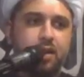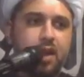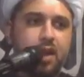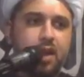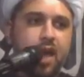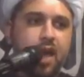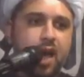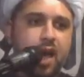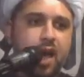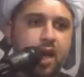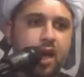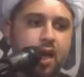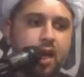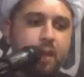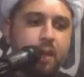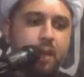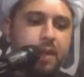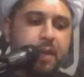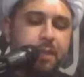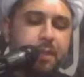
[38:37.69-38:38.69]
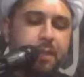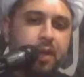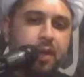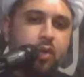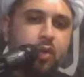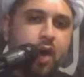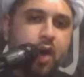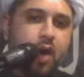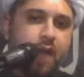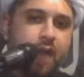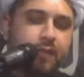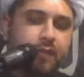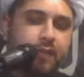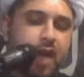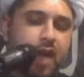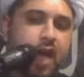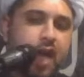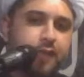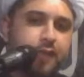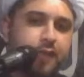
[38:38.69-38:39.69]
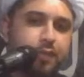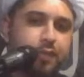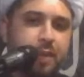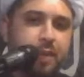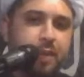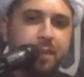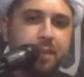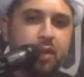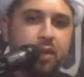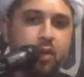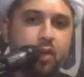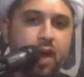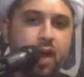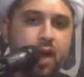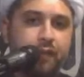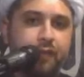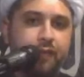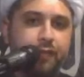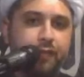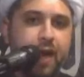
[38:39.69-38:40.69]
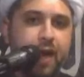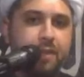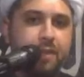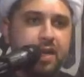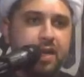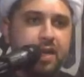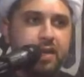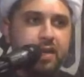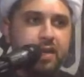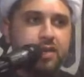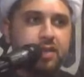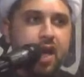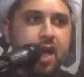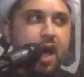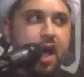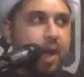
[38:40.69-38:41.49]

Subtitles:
La, people who have lives, people who have families.